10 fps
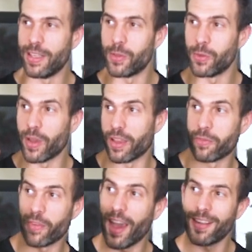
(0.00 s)
into a
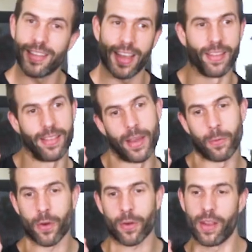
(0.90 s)
fact and then they
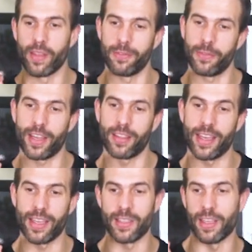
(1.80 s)
walk around that fact
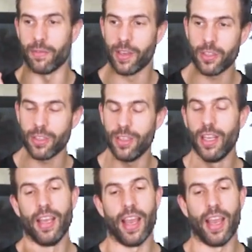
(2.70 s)
like it's conviction